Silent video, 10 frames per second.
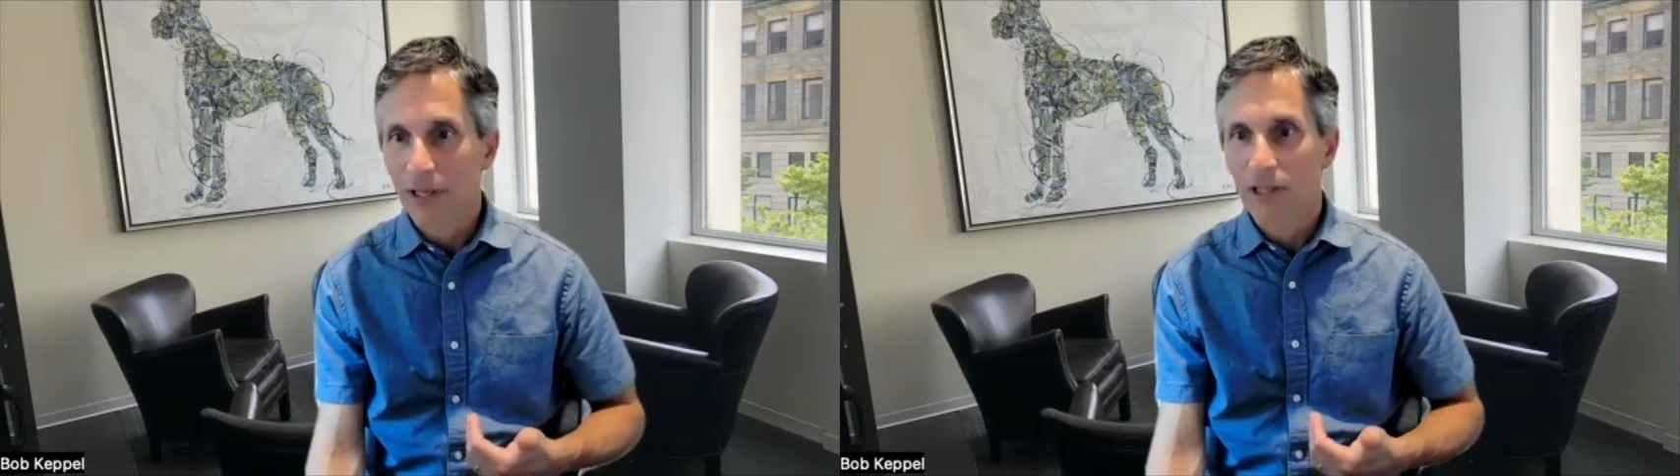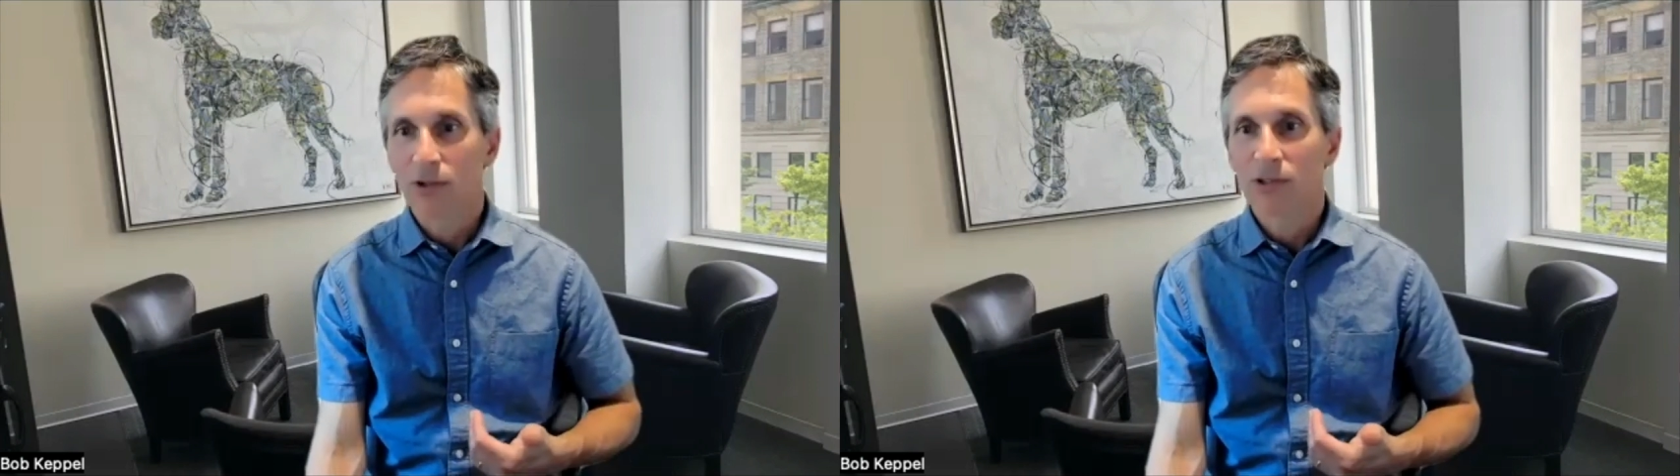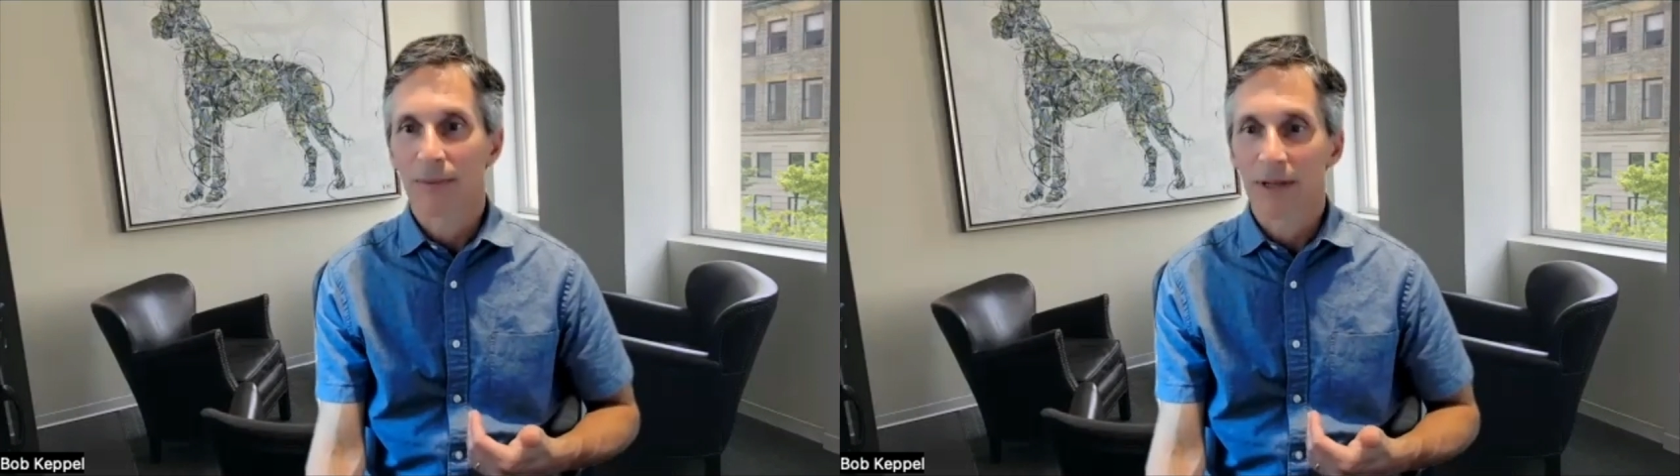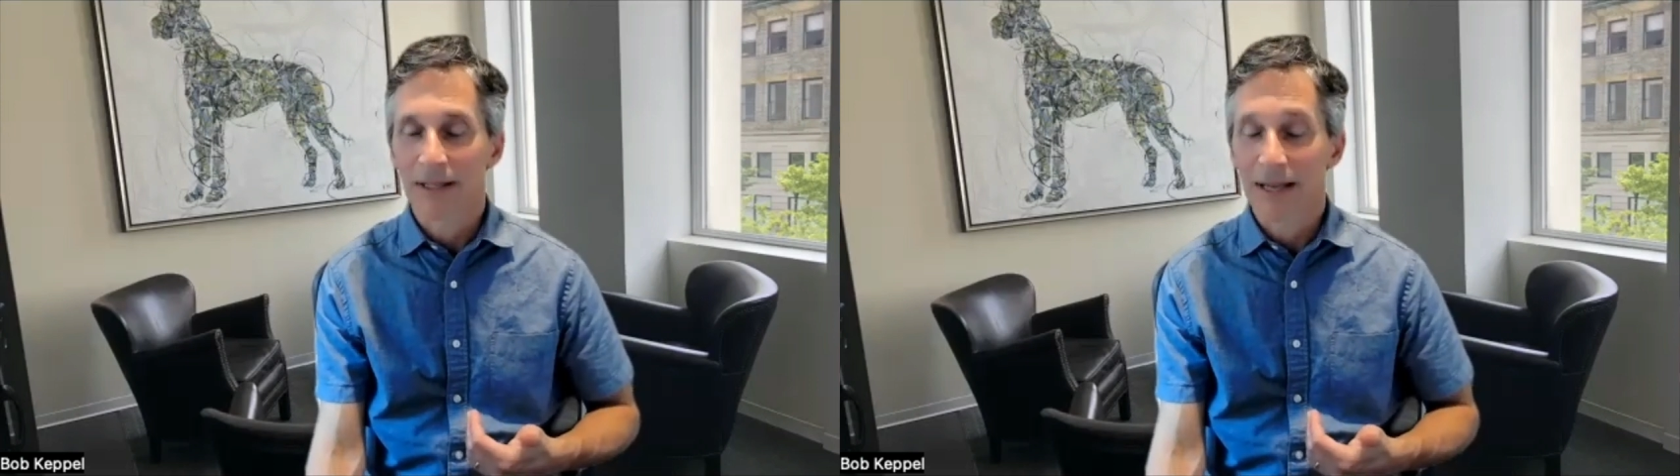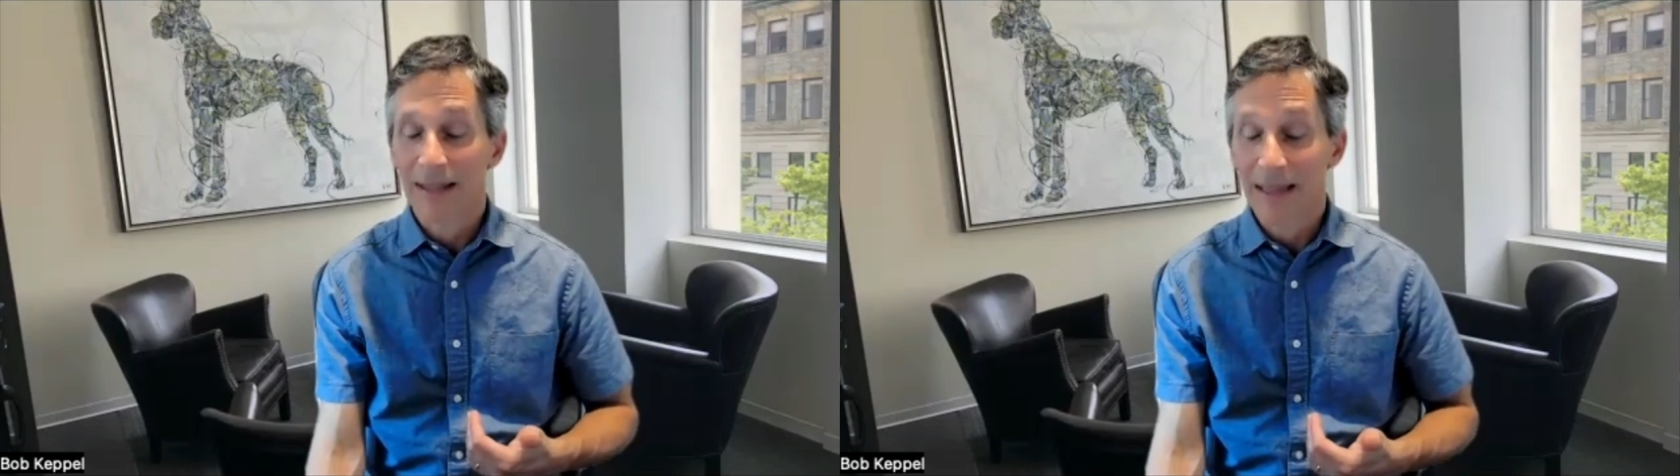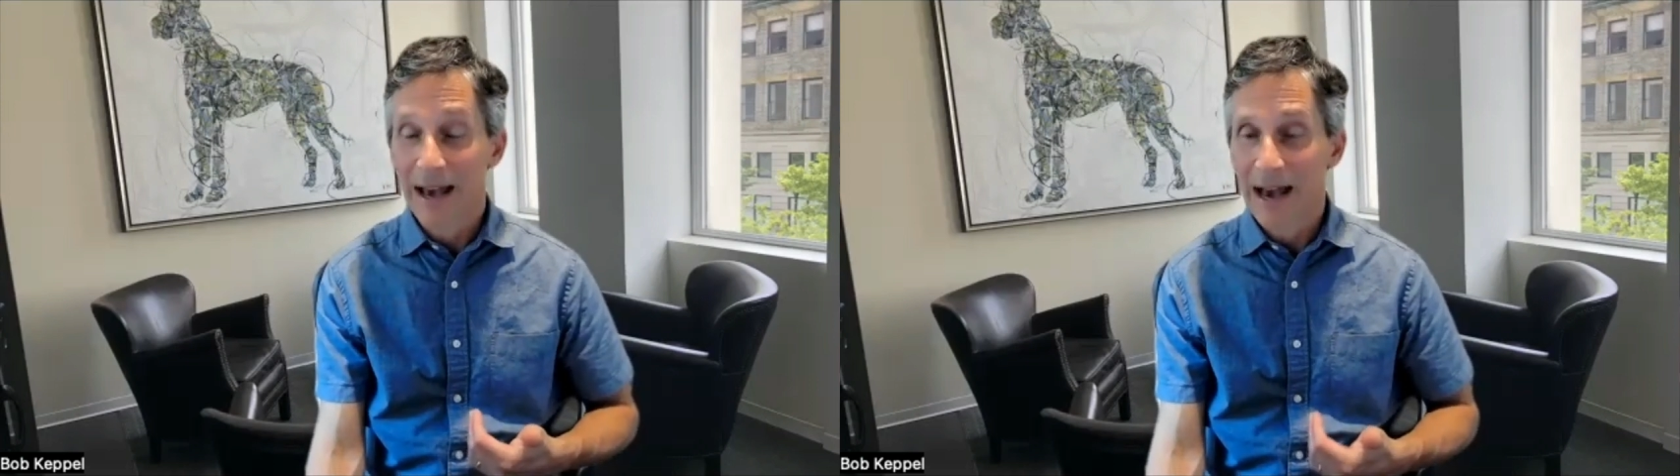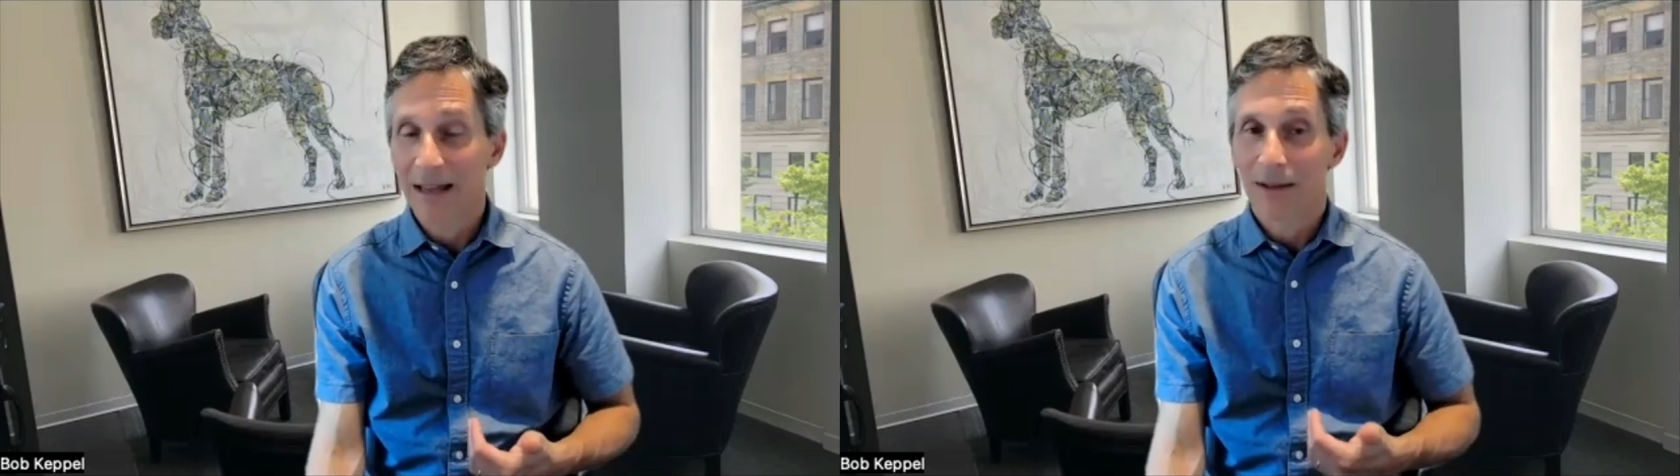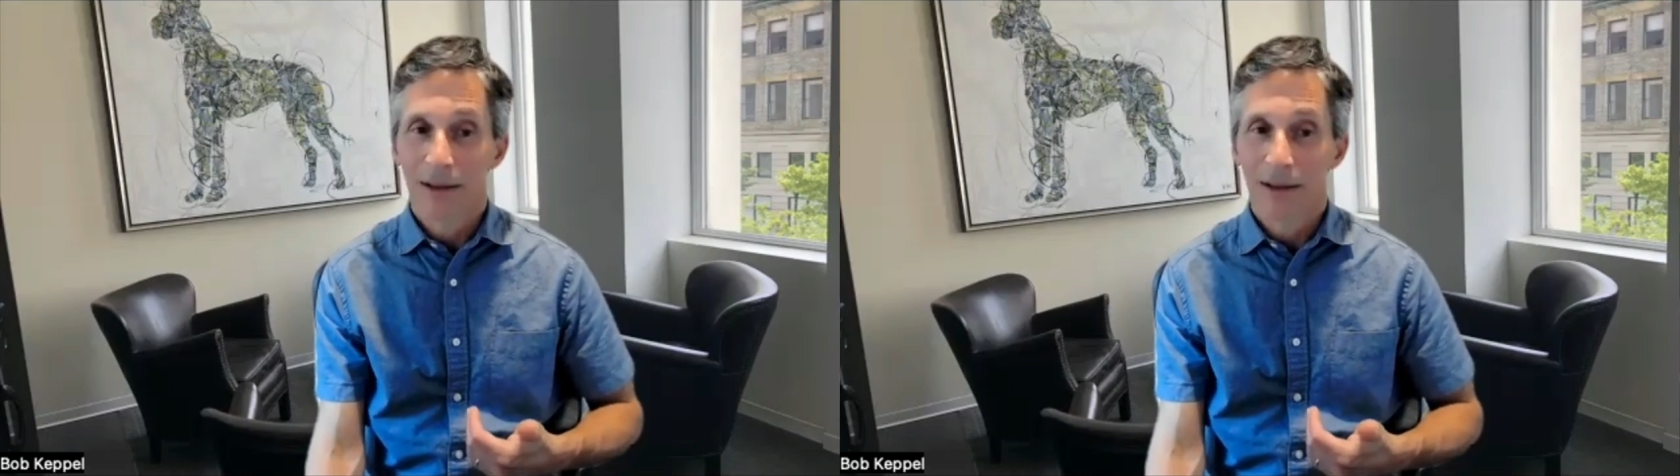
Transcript: and do something and that